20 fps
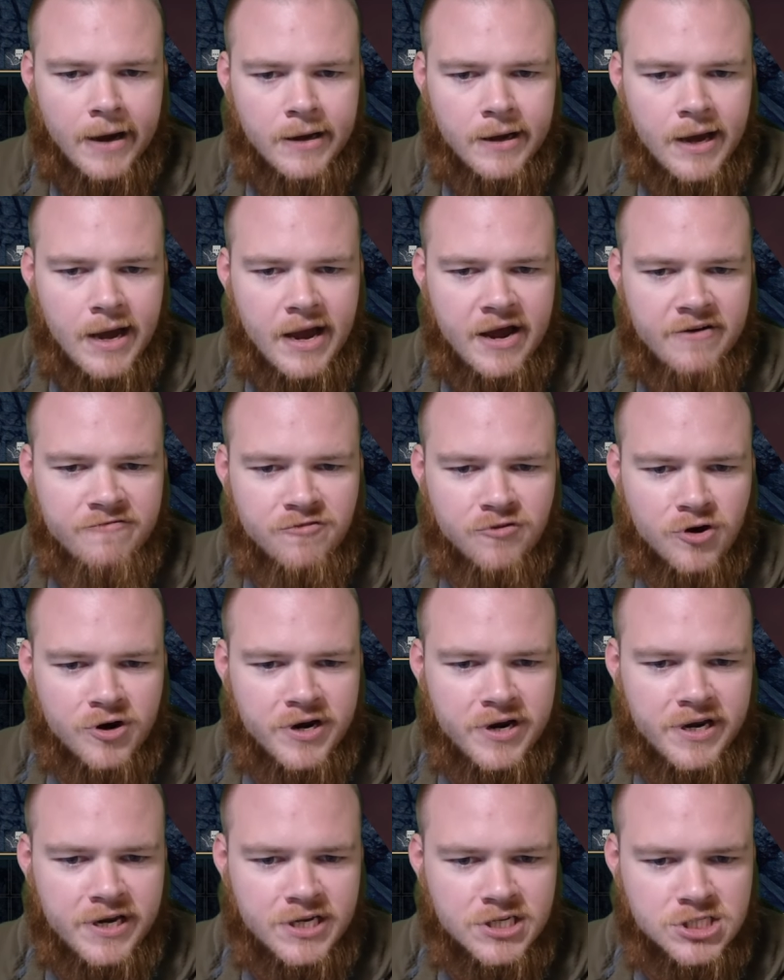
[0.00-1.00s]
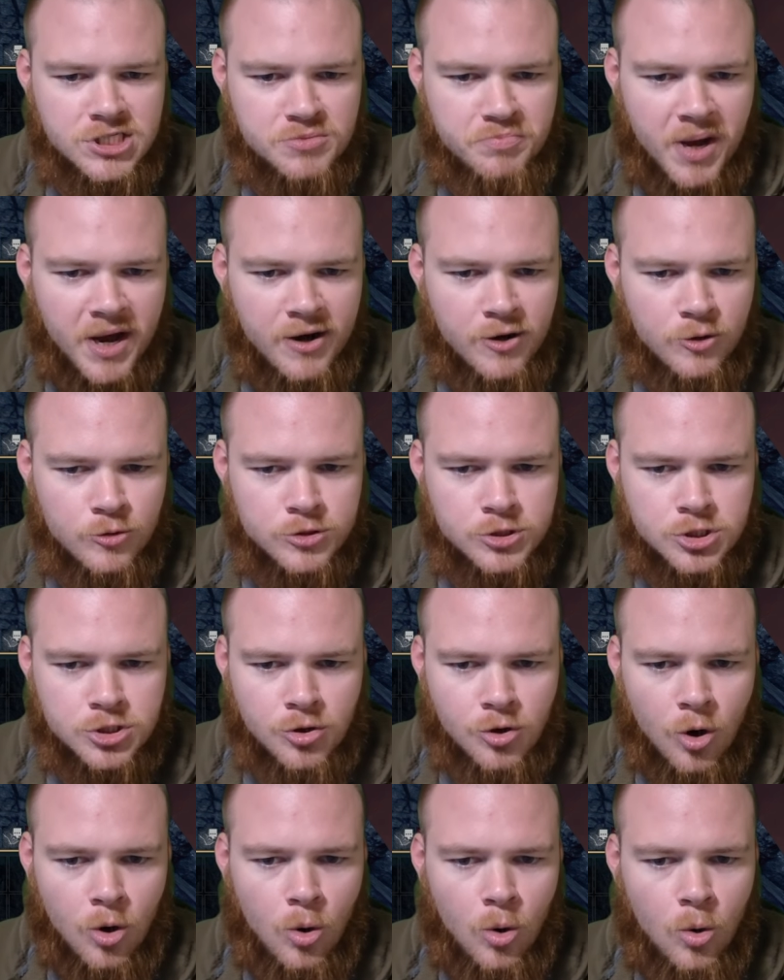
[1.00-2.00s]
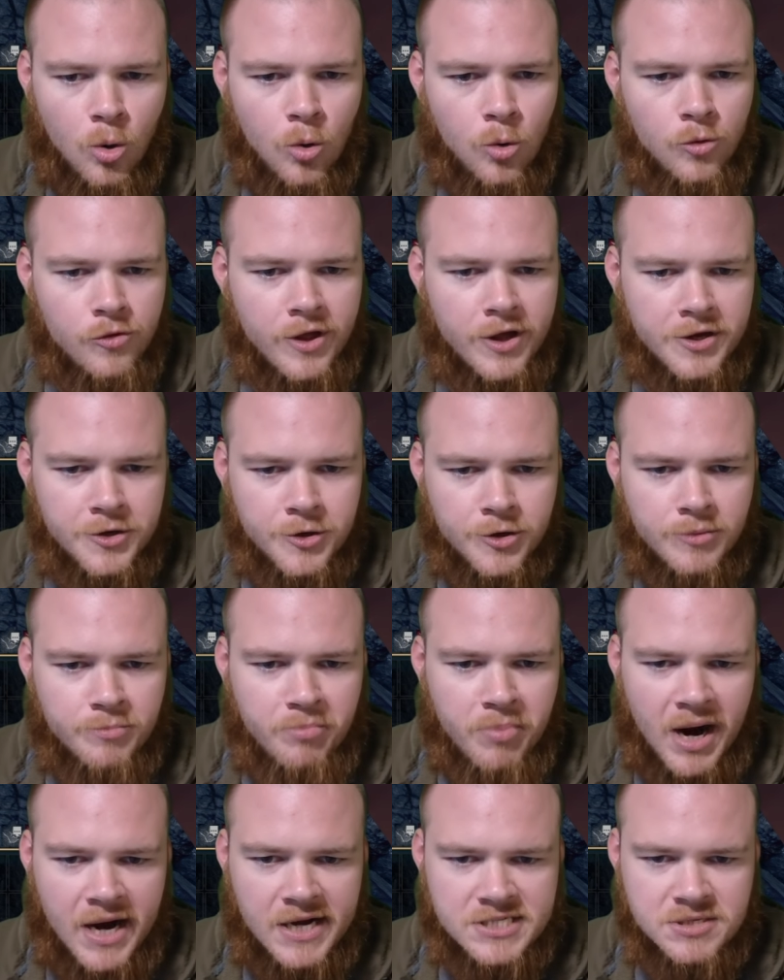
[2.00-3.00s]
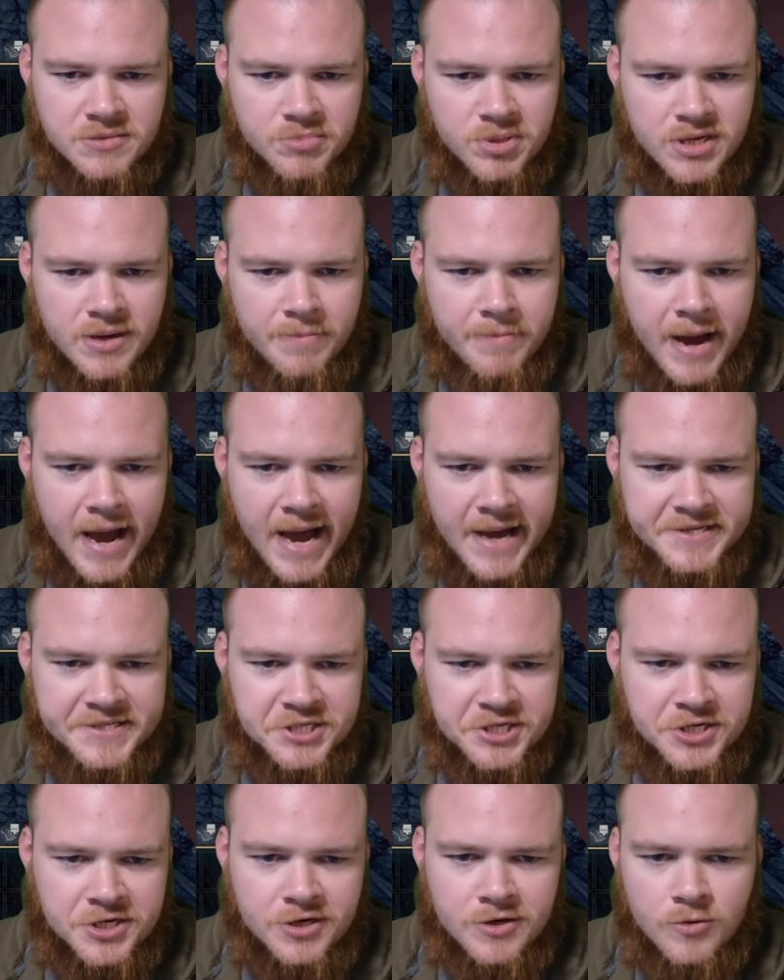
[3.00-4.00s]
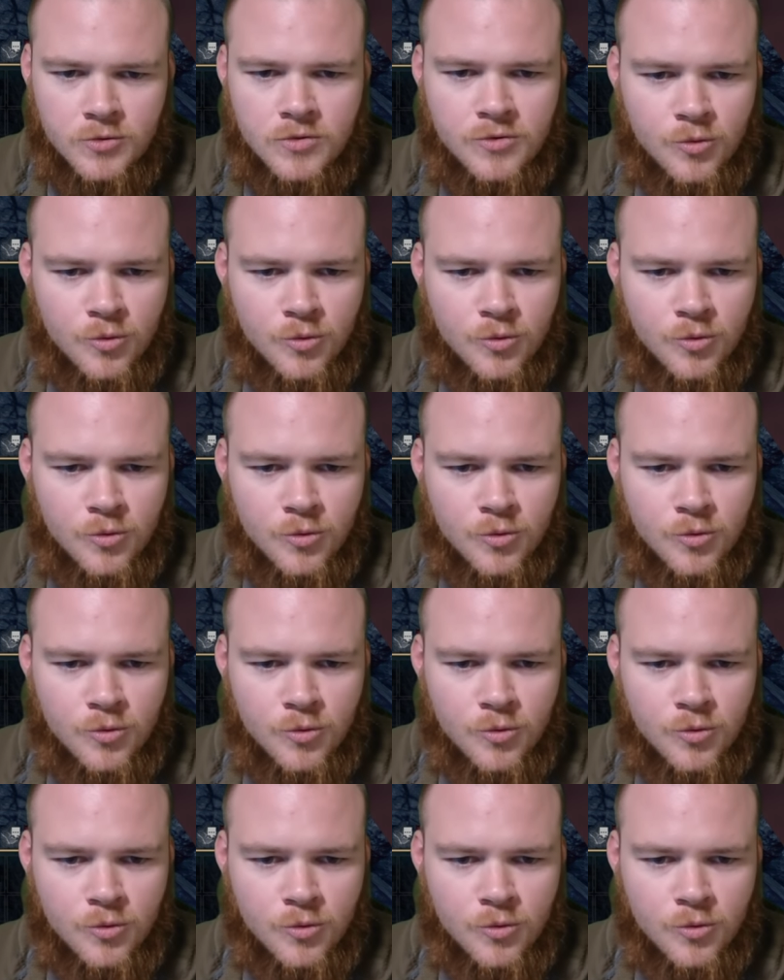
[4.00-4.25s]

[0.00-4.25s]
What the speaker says: every spell scroll that you could possibly imagine.